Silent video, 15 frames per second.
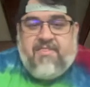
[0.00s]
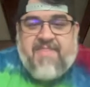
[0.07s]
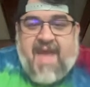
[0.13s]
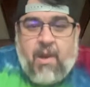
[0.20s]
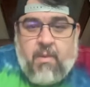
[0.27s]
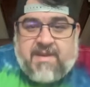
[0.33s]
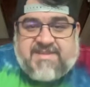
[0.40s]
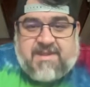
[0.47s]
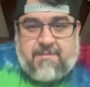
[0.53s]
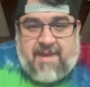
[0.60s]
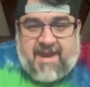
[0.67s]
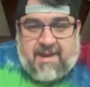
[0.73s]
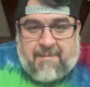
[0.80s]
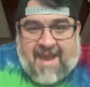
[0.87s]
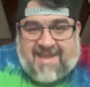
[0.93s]
That wasn't
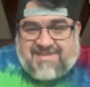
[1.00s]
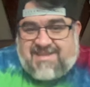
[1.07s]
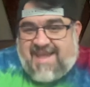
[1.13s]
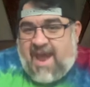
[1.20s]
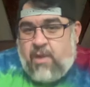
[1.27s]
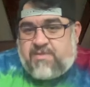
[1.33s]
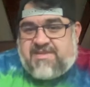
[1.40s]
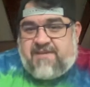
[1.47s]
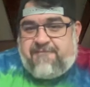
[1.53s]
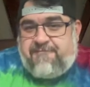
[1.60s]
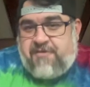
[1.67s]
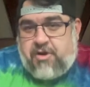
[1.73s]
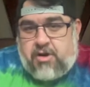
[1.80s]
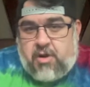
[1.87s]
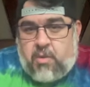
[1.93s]
MetaMask. That was
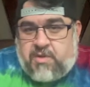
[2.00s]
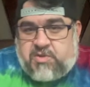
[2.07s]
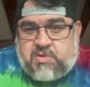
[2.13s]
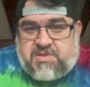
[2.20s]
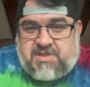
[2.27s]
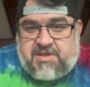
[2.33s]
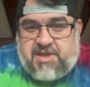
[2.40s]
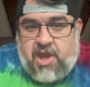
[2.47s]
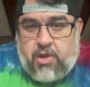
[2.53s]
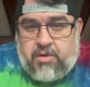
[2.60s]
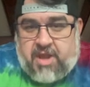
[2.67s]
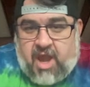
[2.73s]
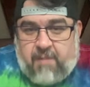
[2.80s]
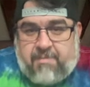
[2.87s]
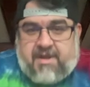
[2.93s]
Infura, which was a
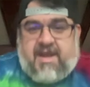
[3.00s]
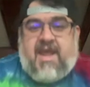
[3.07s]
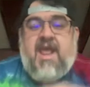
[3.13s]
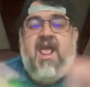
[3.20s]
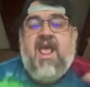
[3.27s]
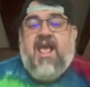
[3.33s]
node company.